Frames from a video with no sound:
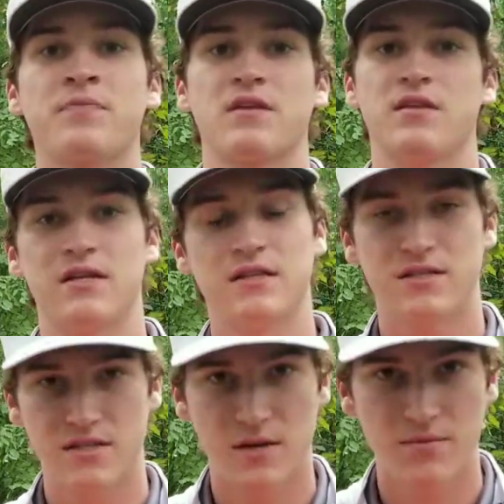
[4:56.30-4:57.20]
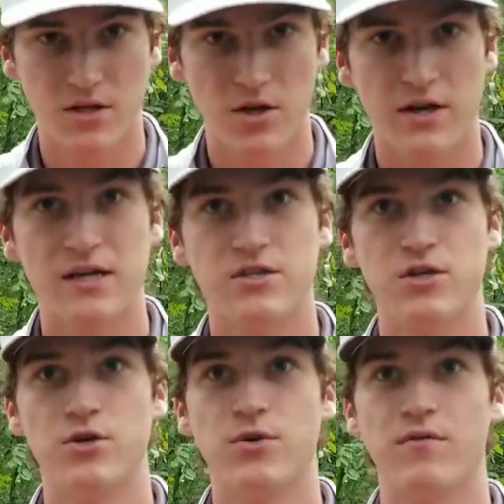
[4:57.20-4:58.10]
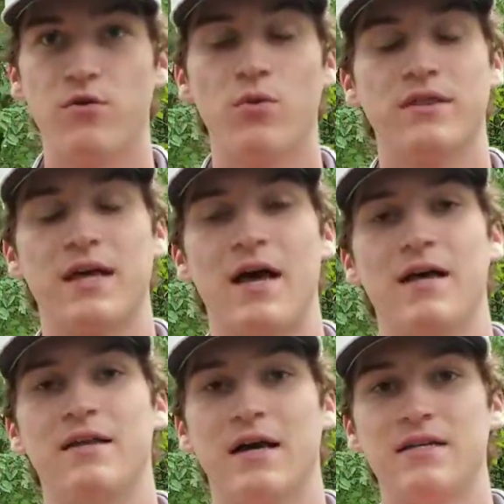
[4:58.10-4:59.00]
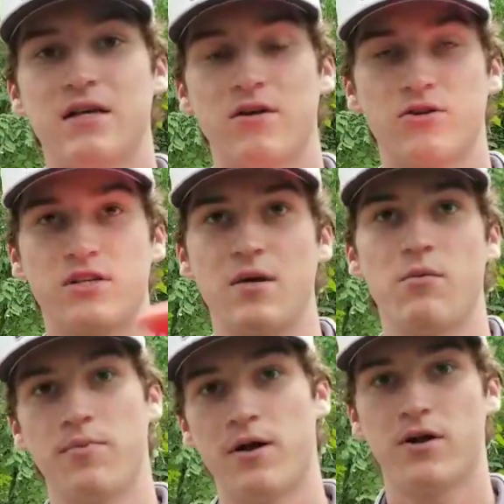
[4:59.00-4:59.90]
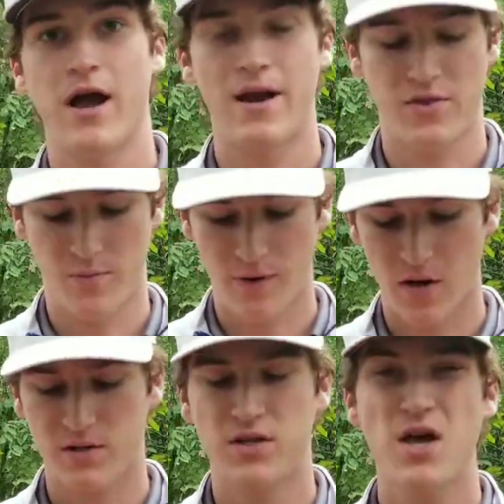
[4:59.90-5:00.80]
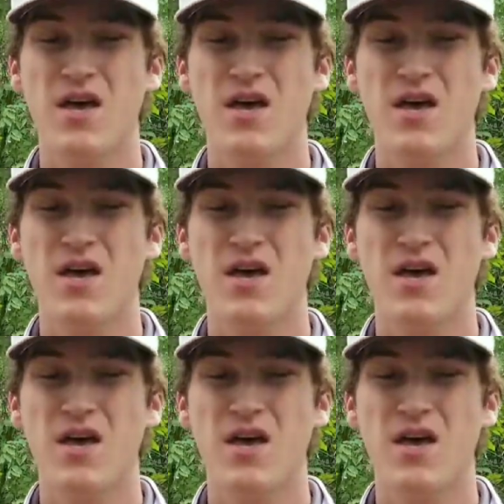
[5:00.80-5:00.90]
I think this is something to look into if you want that nice understable putter out of the box.